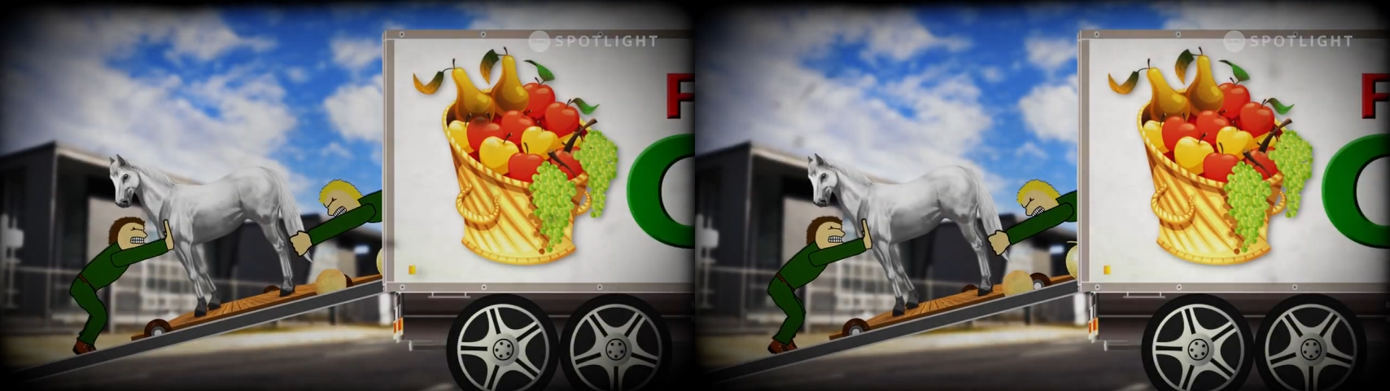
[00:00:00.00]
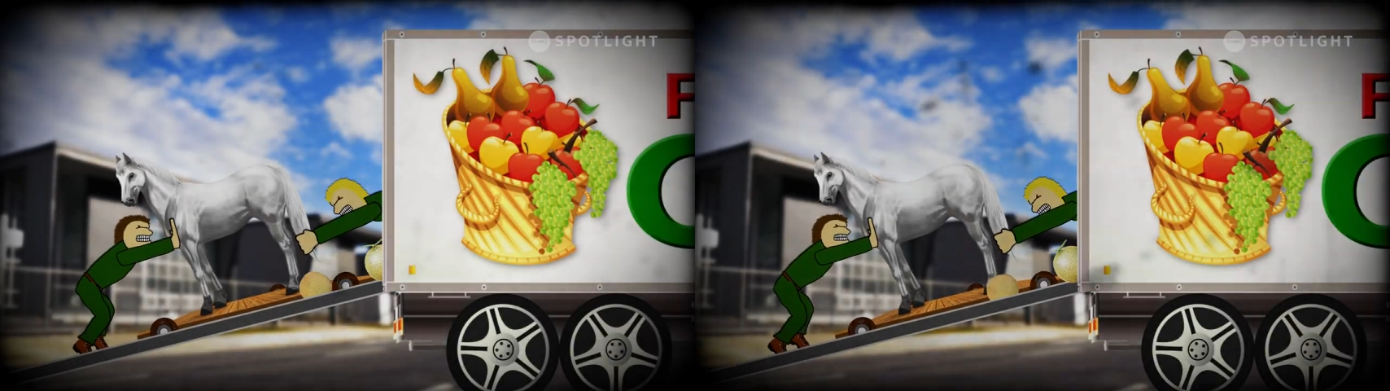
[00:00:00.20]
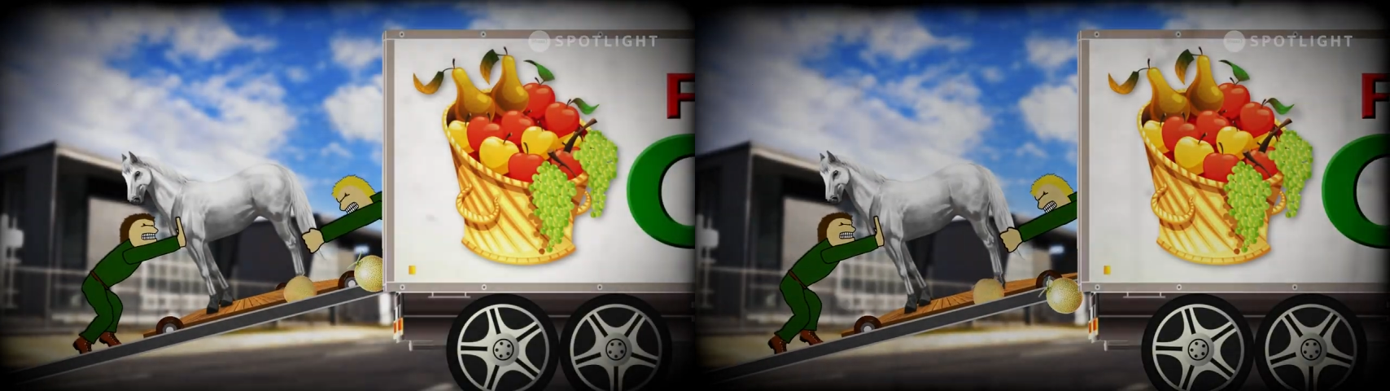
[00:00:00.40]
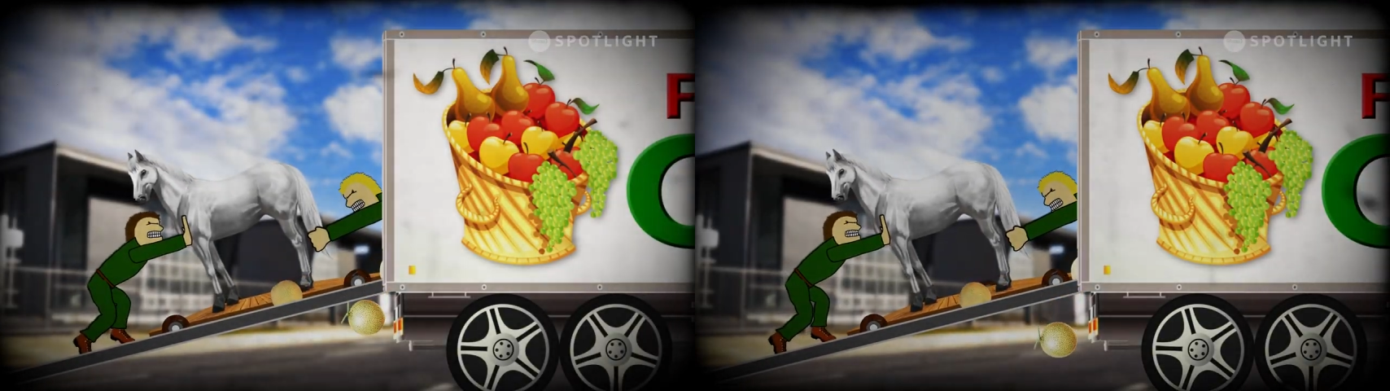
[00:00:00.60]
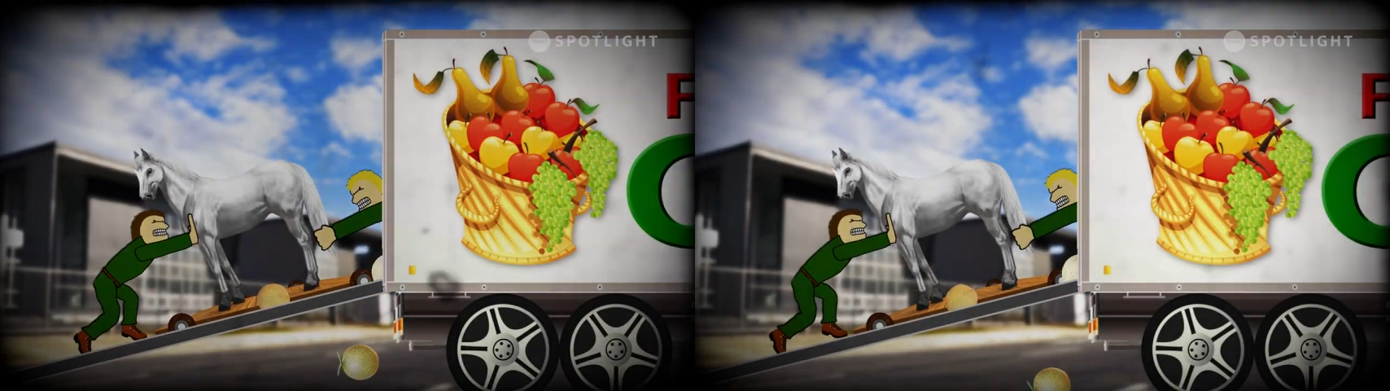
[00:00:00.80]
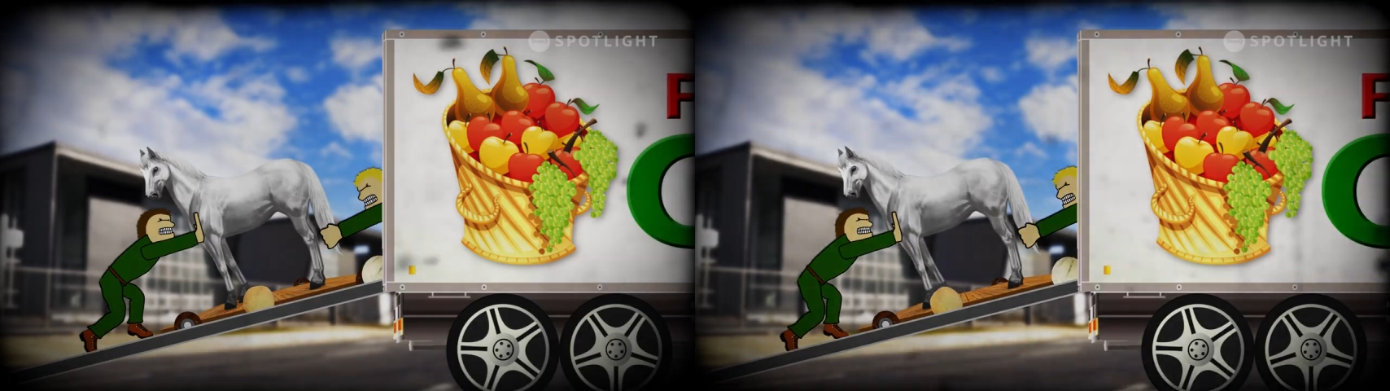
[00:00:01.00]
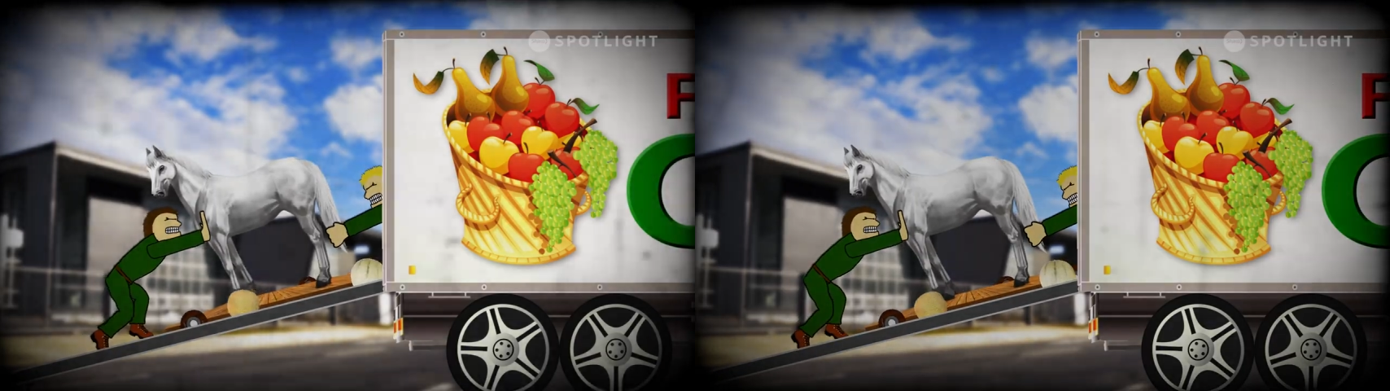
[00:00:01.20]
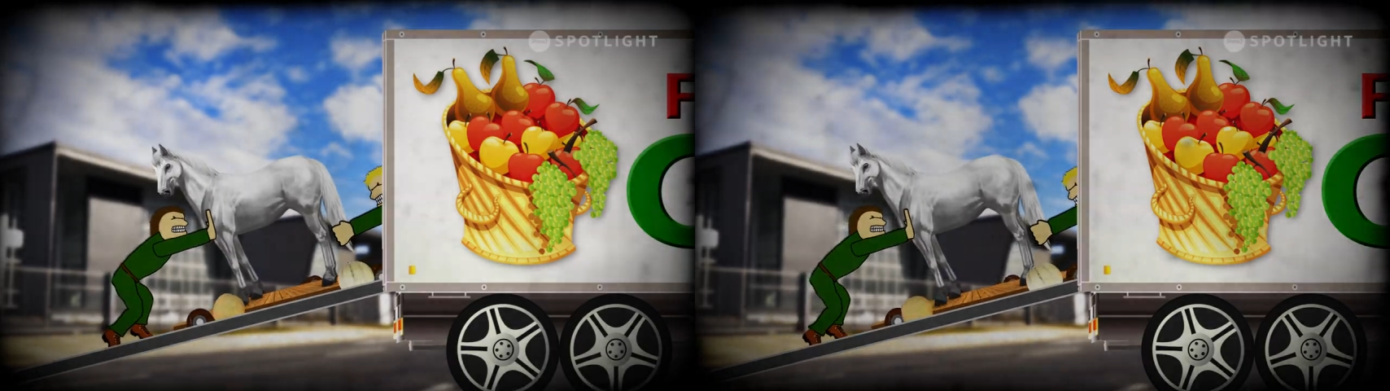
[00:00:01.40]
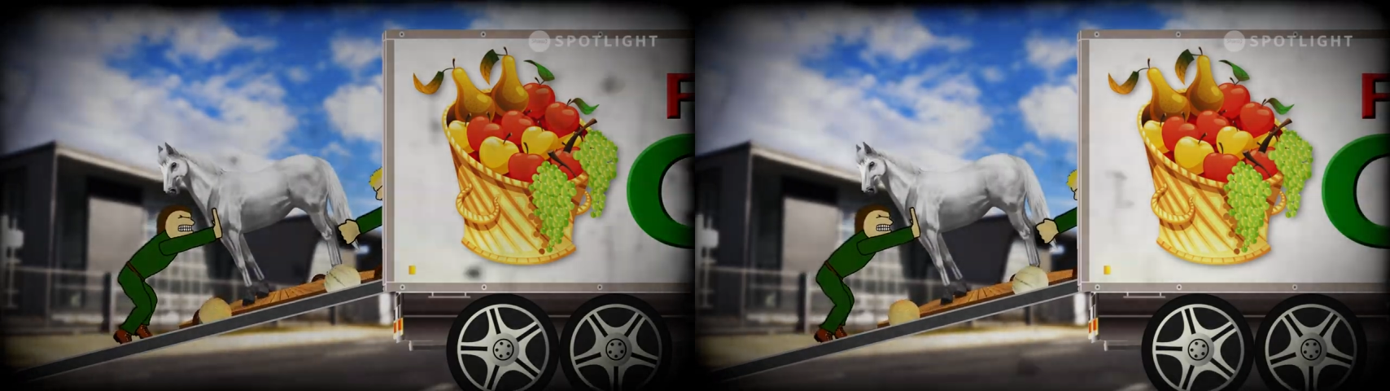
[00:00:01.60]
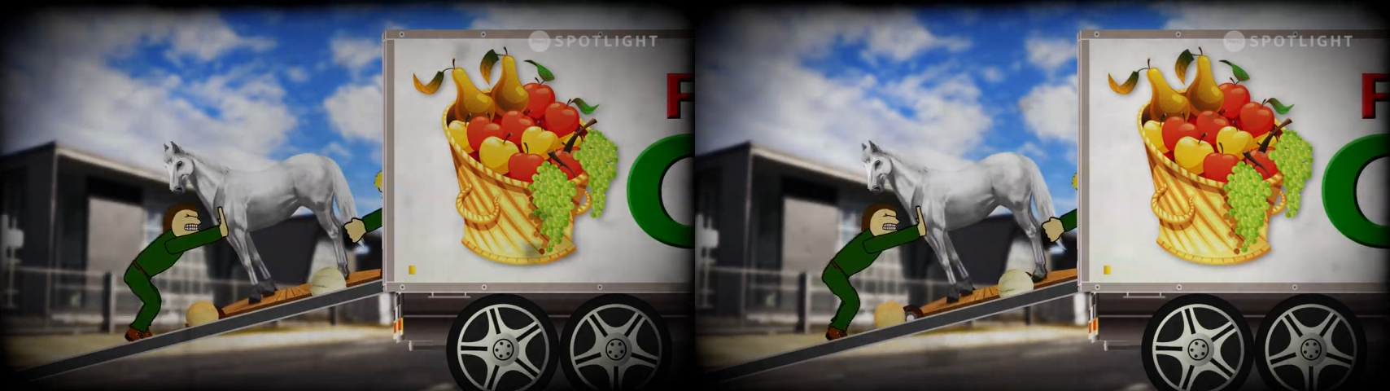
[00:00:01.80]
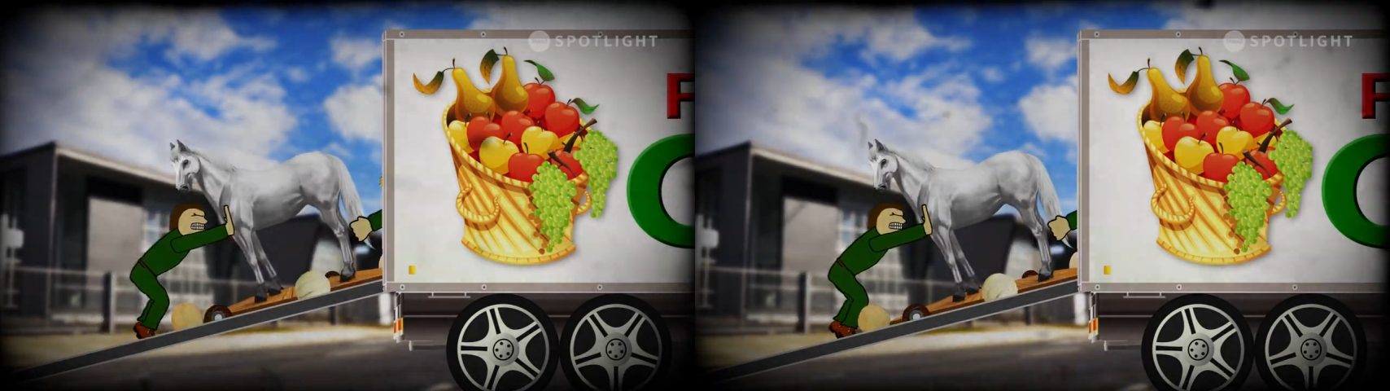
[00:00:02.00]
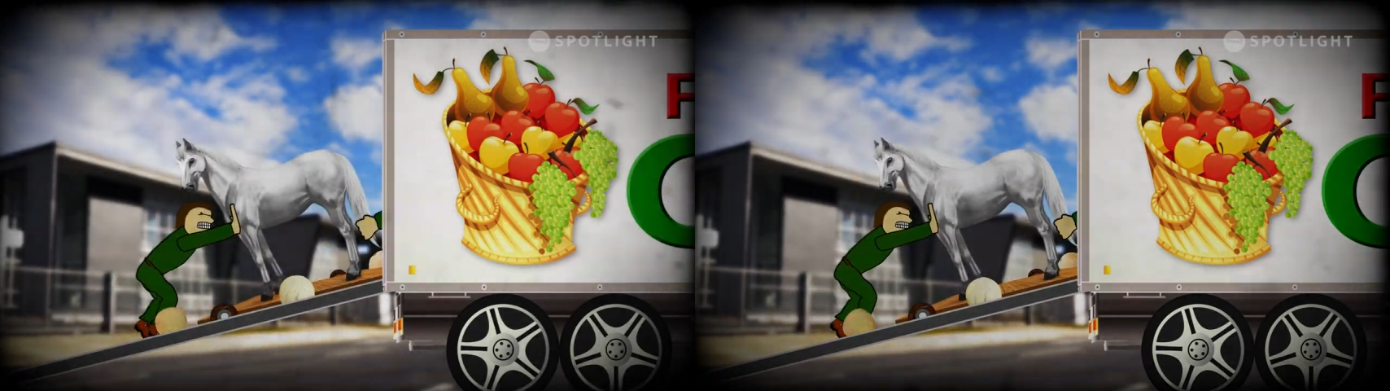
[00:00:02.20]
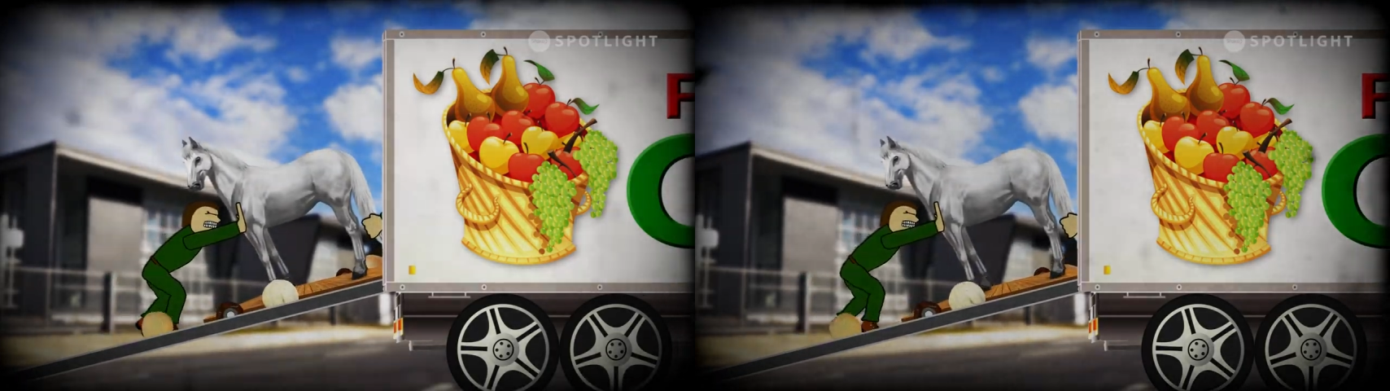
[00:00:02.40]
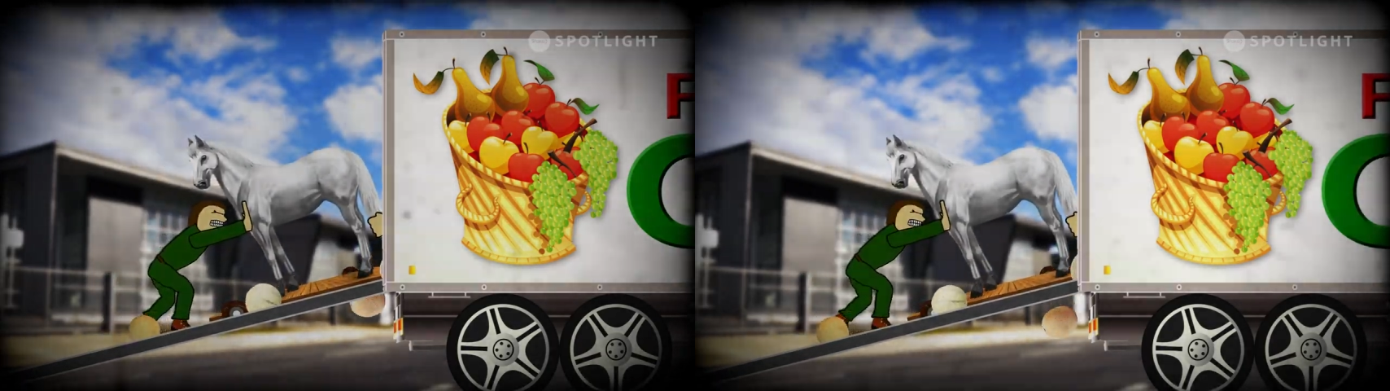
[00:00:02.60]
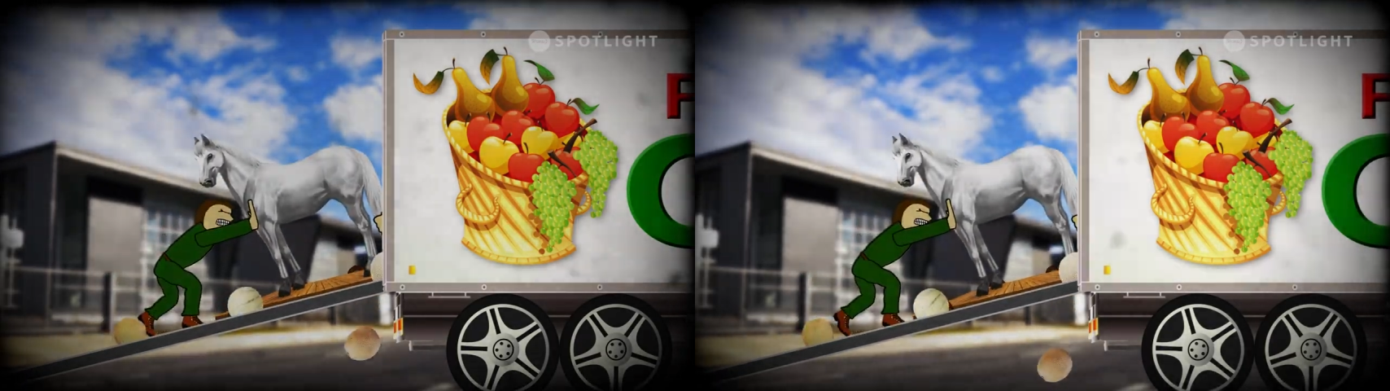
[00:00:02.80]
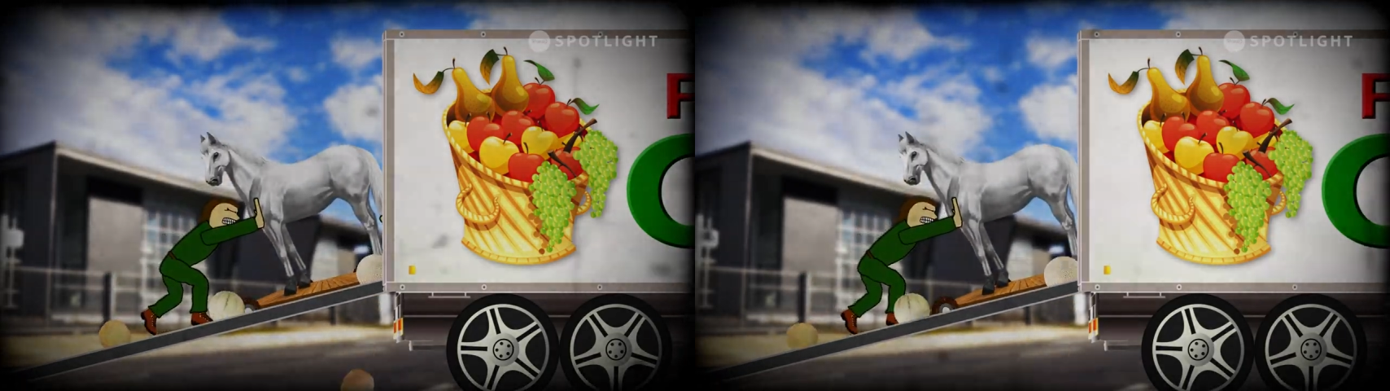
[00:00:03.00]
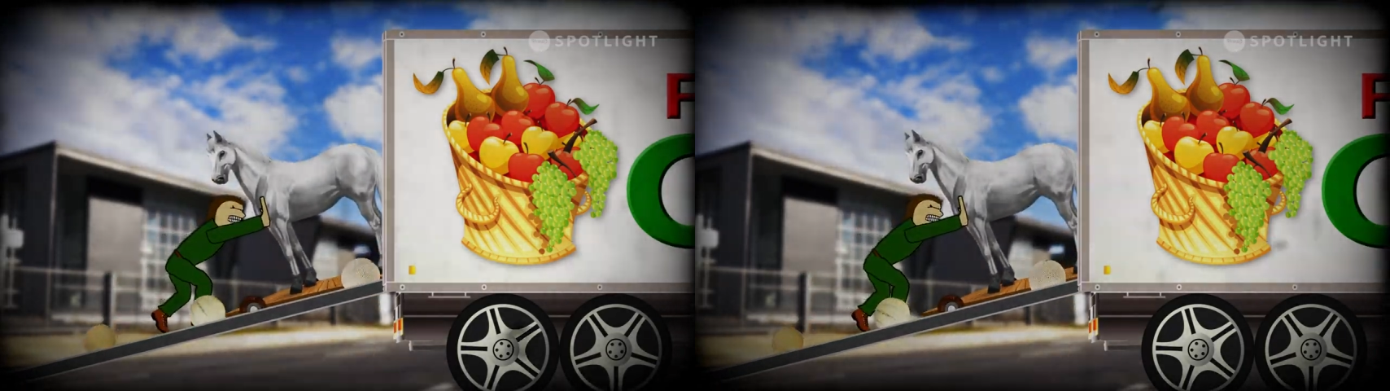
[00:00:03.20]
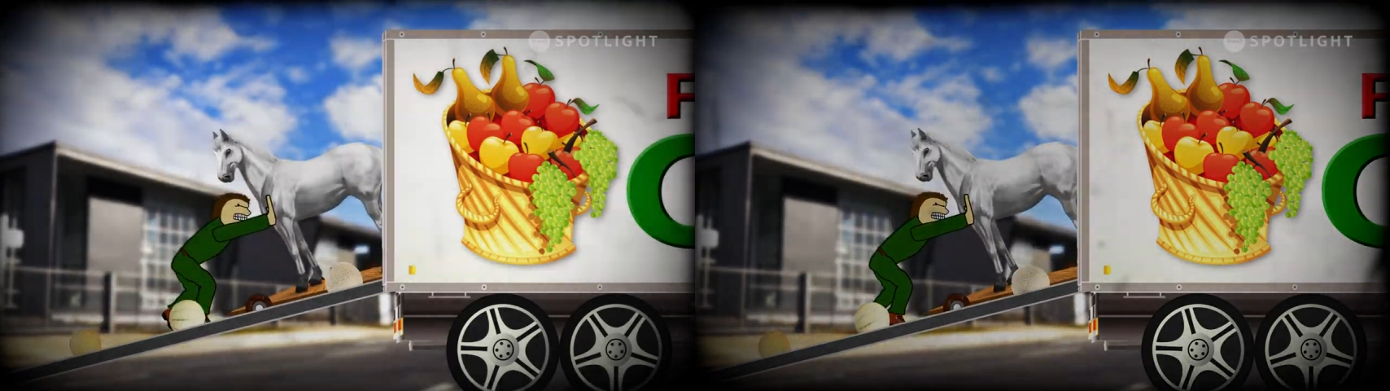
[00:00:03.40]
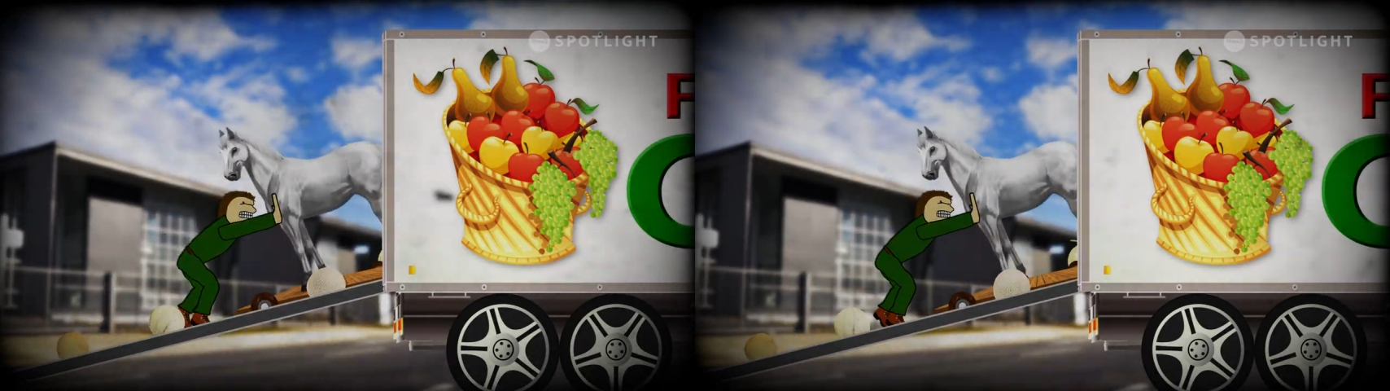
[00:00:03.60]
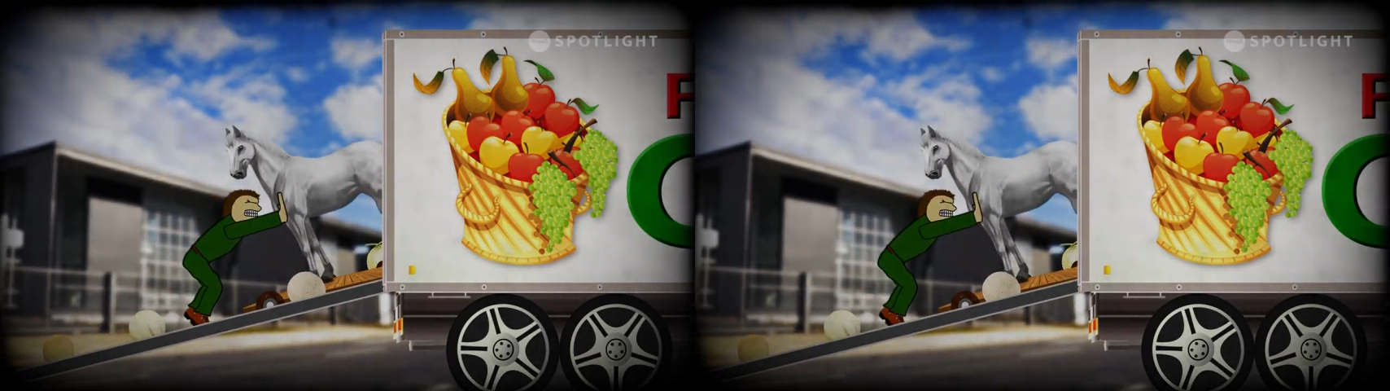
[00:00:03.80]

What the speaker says: No face is visible, so there are no lips to read.